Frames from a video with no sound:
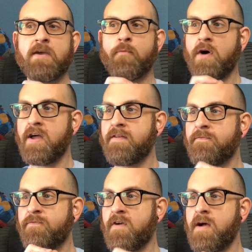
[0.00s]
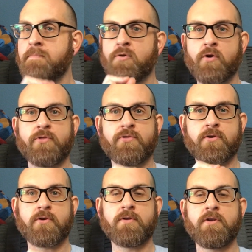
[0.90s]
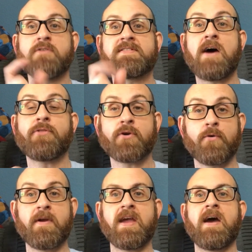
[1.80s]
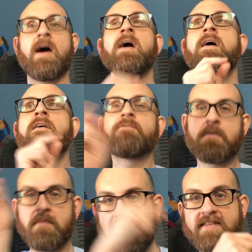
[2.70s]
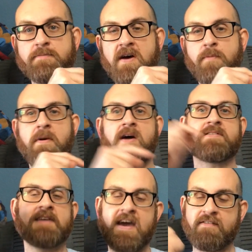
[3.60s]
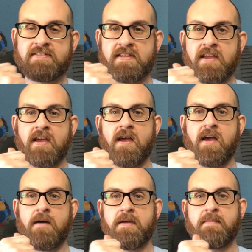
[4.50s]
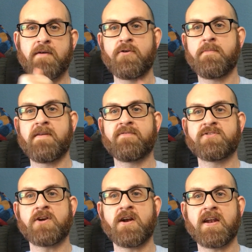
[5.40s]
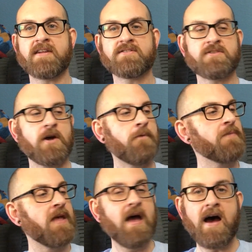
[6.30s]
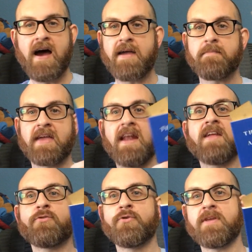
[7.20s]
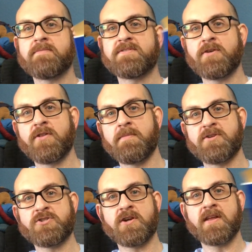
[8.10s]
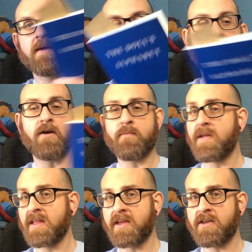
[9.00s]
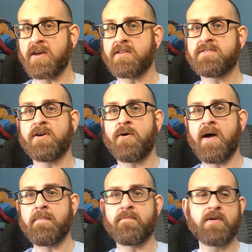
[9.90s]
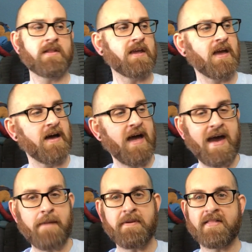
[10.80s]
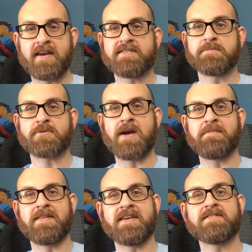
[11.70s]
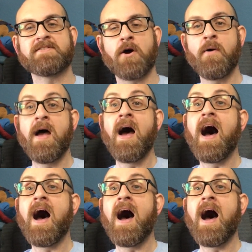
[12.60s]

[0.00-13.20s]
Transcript: the one from South Korea from last Moth Box. I have it sitting in my room. I've started it. So I am getting through them slowly but surely. They are really good. So I'm really happy that I subscribed to this. So